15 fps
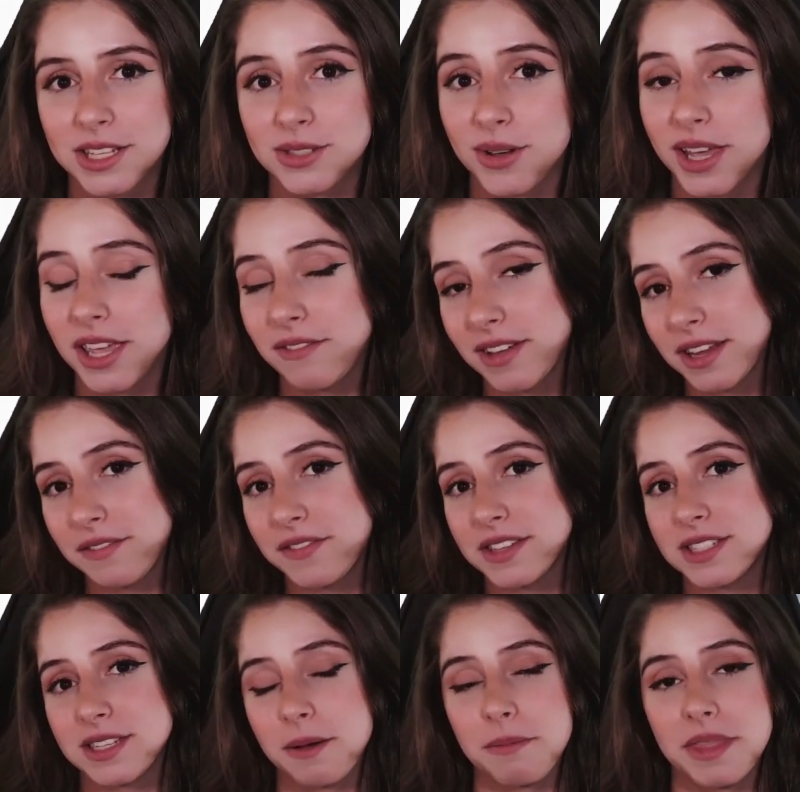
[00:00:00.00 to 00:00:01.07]
So even if
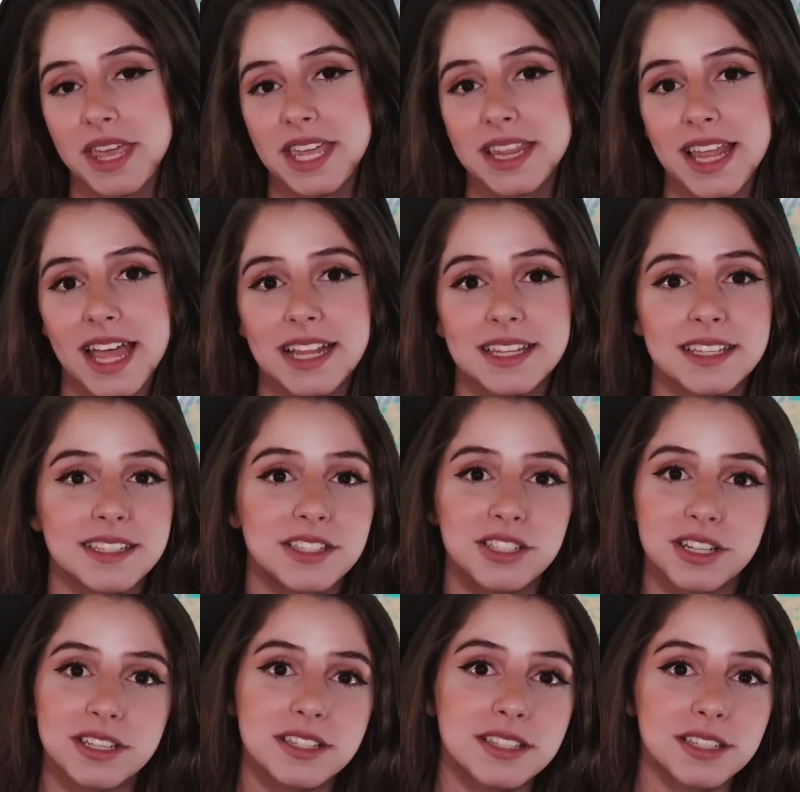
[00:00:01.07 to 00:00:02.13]
it's something that is
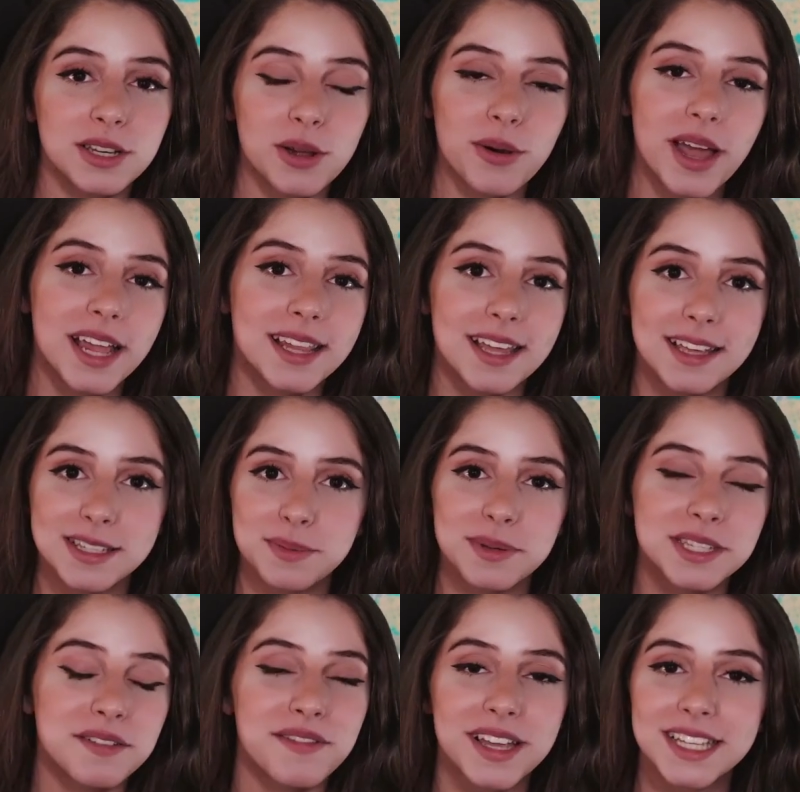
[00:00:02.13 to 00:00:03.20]
just, you know, at a
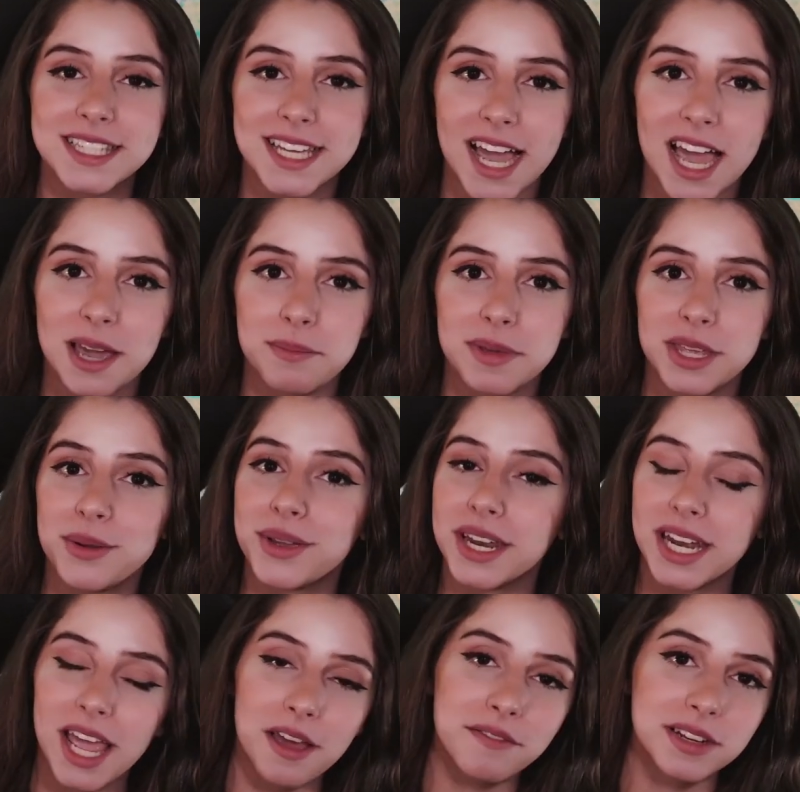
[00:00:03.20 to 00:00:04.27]
specific time, you
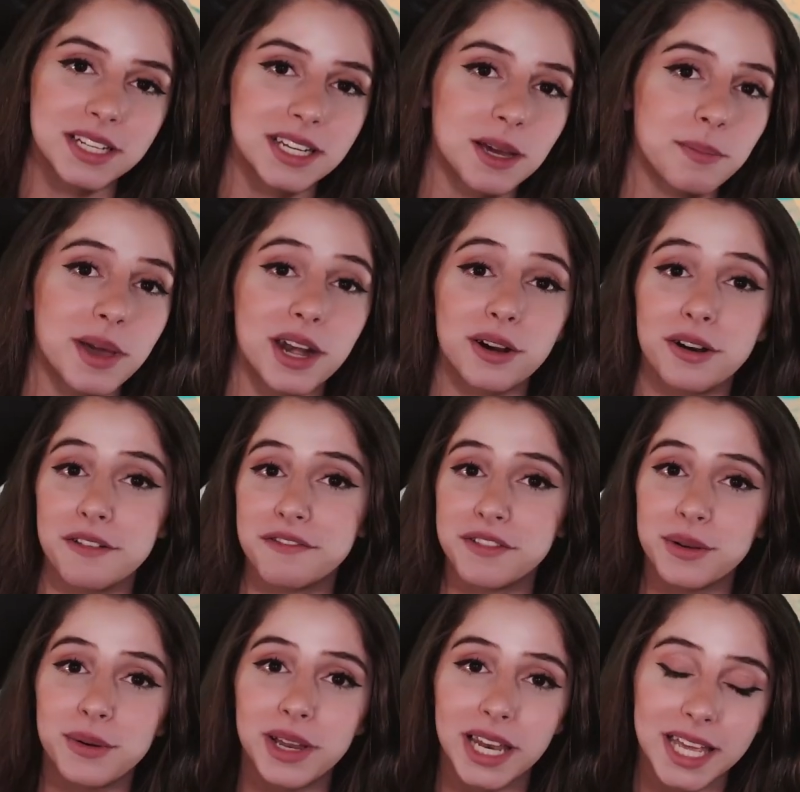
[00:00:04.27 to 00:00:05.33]
can have it in a matter of
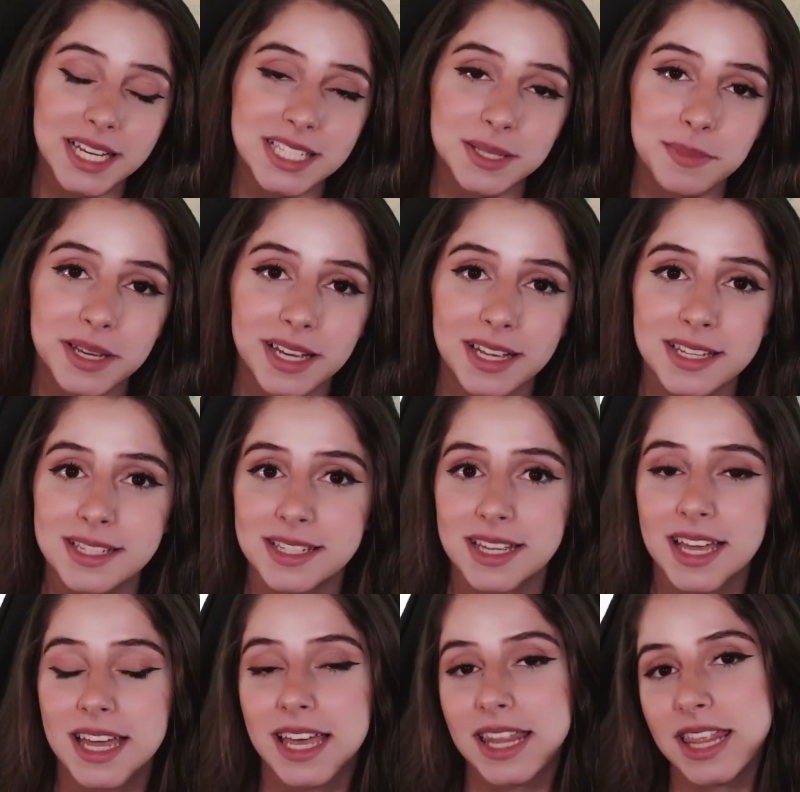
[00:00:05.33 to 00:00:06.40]
few clicks
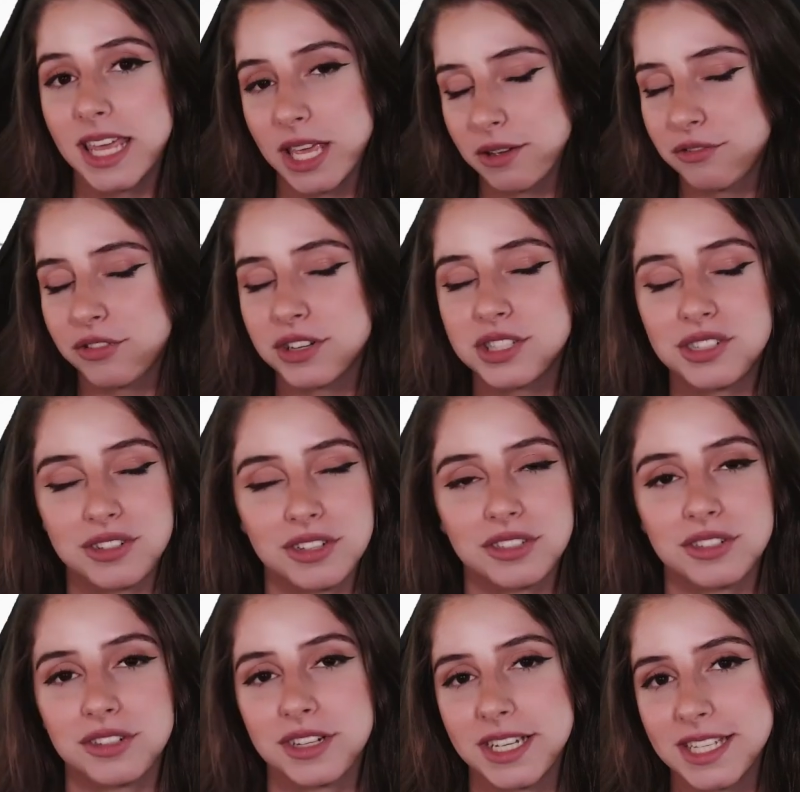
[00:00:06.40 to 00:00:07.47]
because the
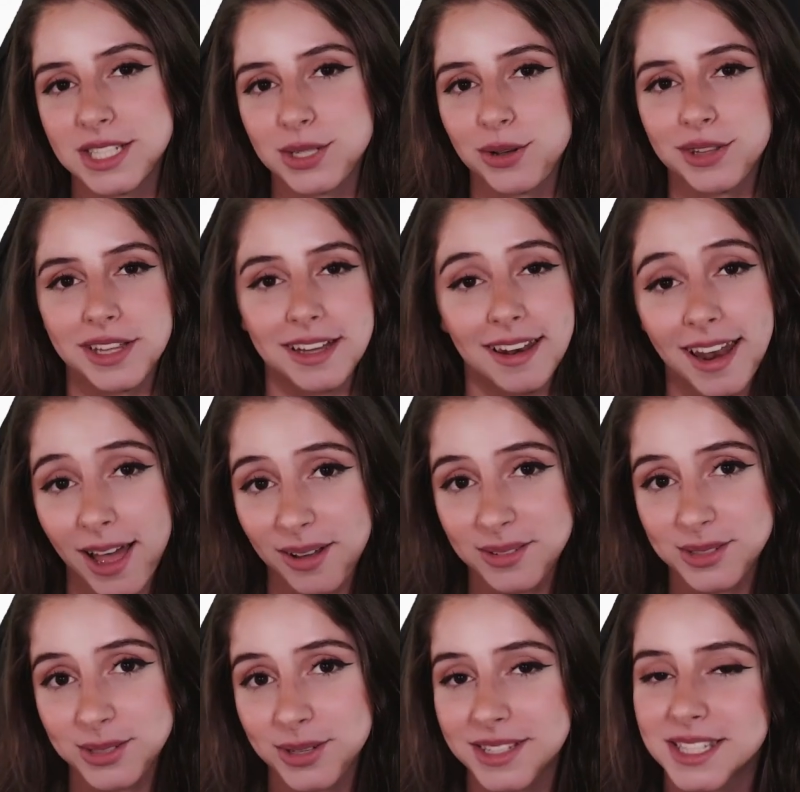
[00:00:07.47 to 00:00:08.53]
infrastructure is on the cloud.